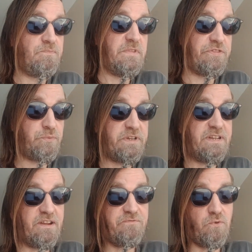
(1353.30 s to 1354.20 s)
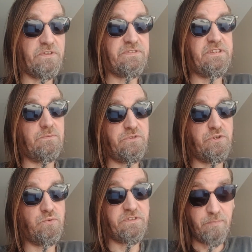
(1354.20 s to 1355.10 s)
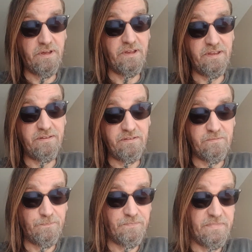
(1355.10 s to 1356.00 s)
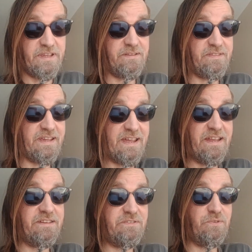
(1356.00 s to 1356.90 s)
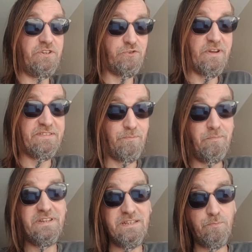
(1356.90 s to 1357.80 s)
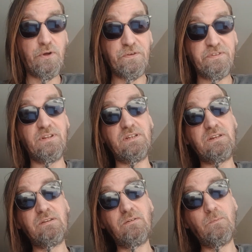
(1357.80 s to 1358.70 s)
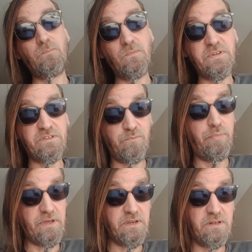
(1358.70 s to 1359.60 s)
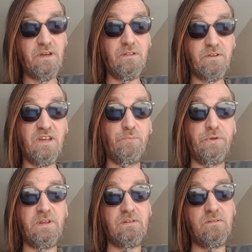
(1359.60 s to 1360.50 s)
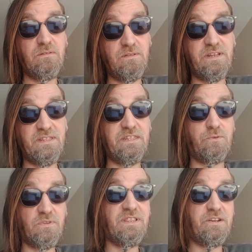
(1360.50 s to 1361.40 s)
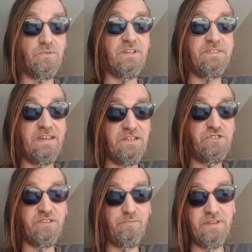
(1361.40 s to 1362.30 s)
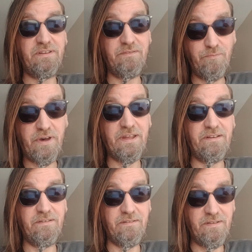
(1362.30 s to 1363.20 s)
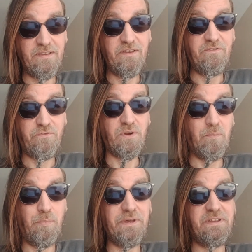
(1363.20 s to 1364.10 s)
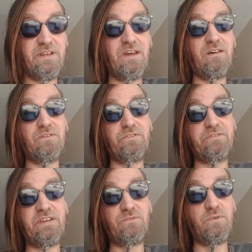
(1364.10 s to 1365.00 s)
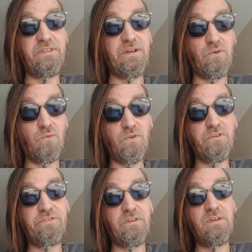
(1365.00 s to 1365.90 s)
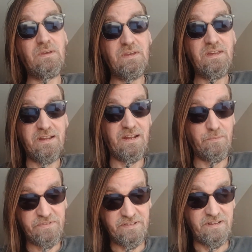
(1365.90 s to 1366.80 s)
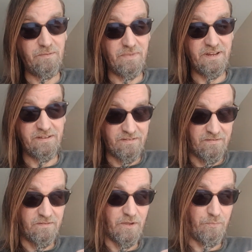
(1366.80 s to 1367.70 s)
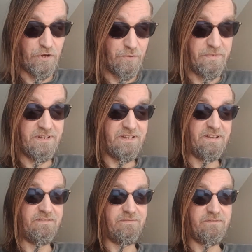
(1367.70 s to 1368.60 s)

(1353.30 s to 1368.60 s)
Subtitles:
3, I forced them to respond. They had to address me personally, like this $1 billion company. Like literally, they had just been bought for $1 billion. That's what they were worth. And I'm sitting in my apartment in,